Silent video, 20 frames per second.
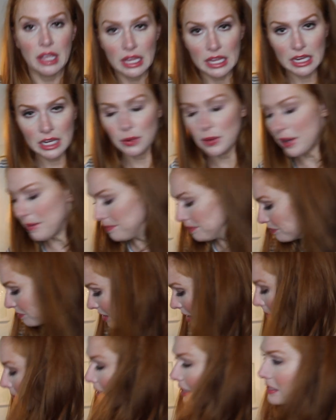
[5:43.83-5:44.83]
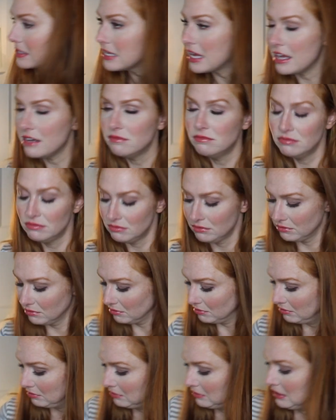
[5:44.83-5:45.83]
Anyway, that being said,
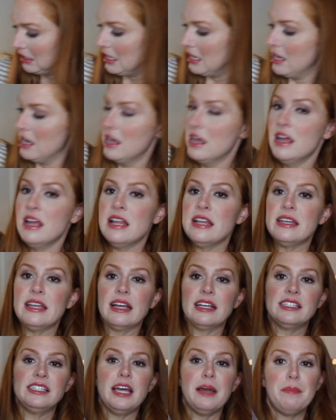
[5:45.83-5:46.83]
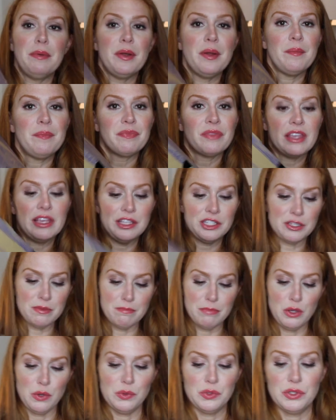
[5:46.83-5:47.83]
next up is
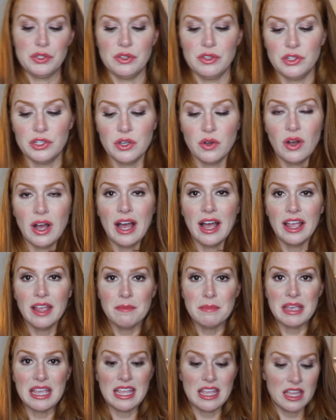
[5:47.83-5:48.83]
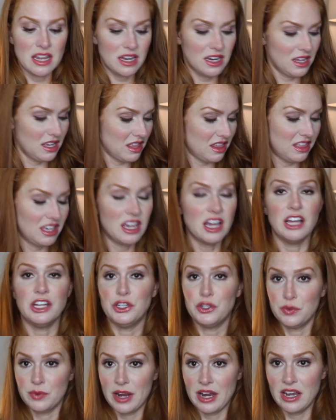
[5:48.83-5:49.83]
some boots. So I am in the
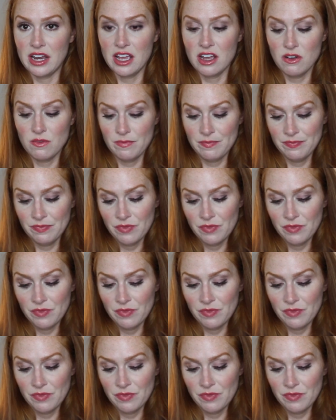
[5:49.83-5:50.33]
hunt right now